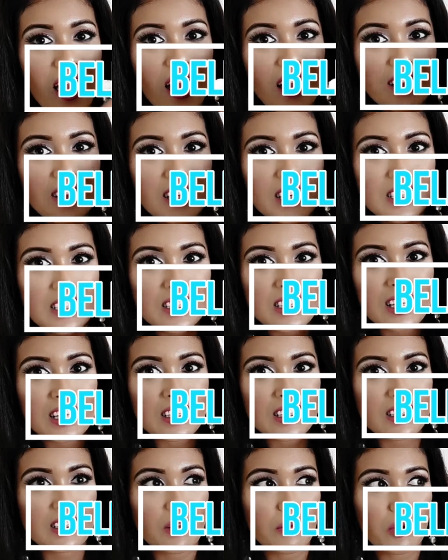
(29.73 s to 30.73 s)
this
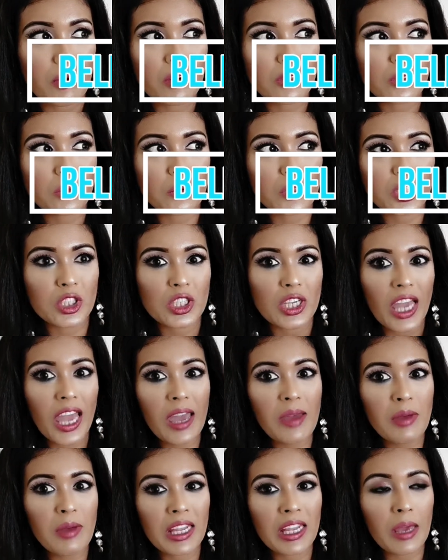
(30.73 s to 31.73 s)
is the box which
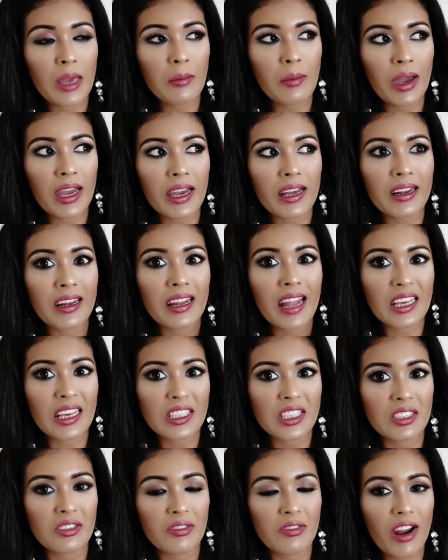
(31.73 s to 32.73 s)
came in email
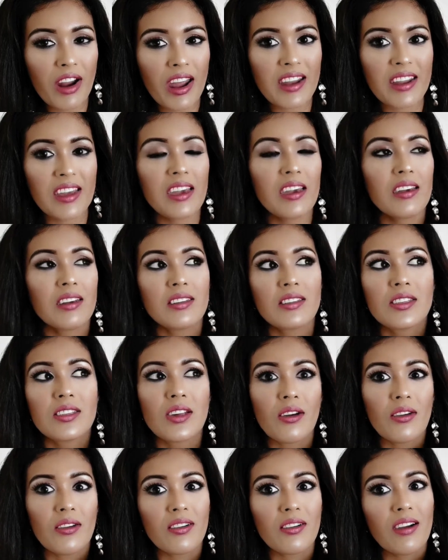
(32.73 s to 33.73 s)
last Friday,
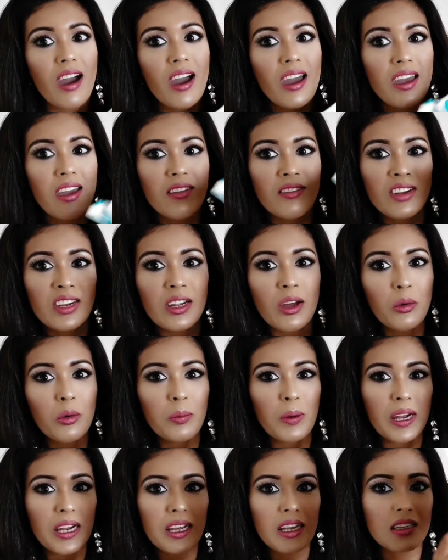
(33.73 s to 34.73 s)
so I haven't
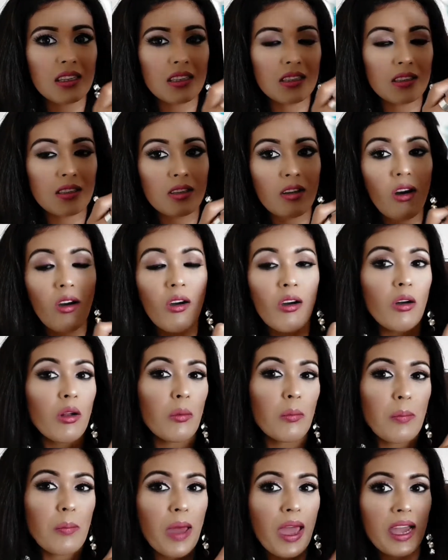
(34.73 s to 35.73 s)
opened it. It's all
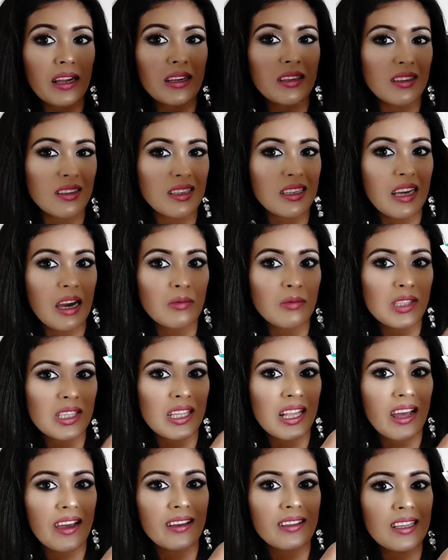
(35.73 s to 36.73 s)
packed. It comes
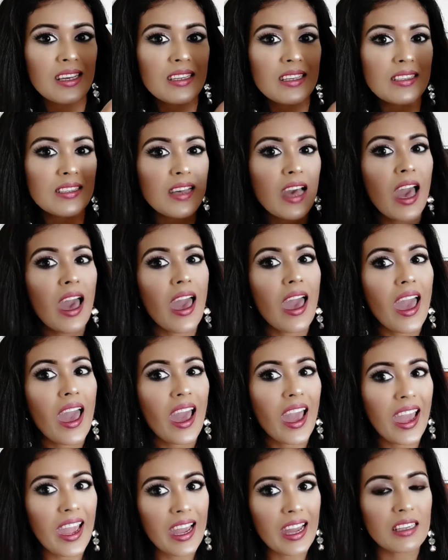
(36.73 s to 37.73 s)
like this,
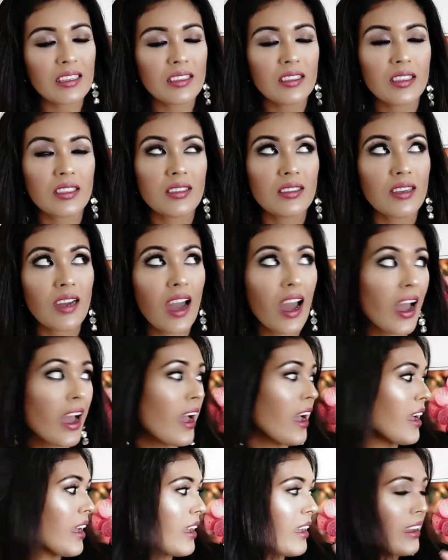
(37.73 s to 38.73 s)
and
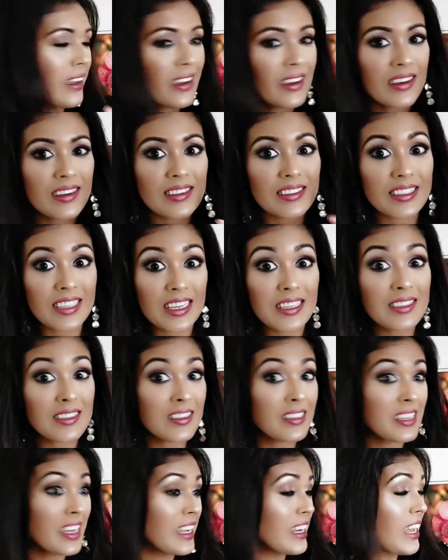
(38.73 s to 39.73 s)
I just
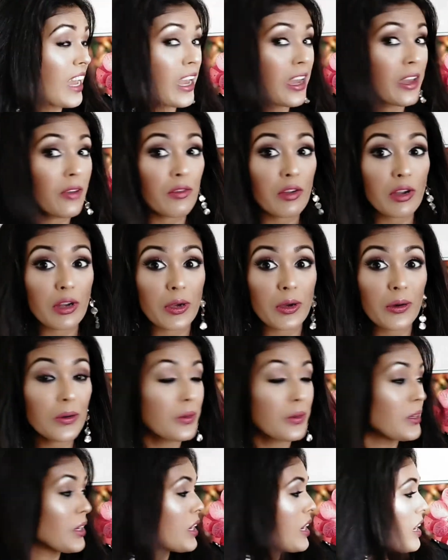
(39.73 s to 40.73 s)
did a video
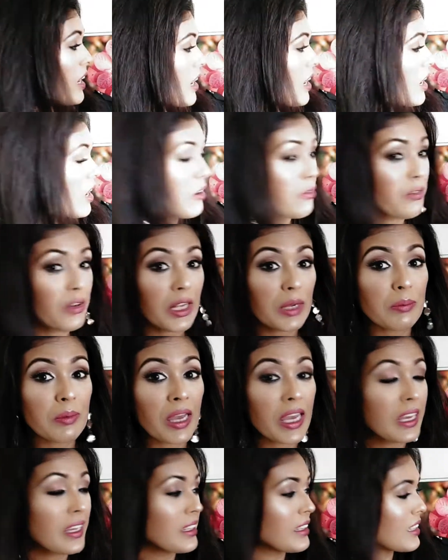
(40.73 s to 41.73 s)

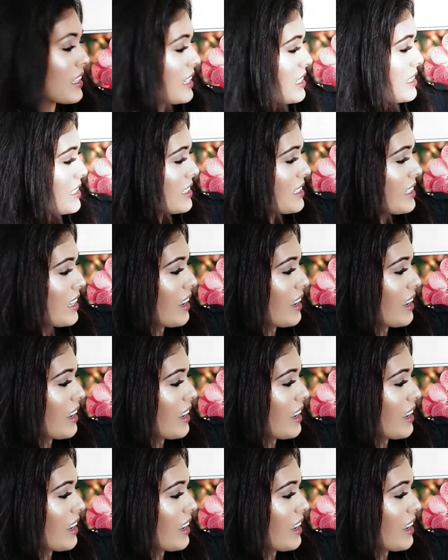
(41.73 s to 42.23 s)
filming this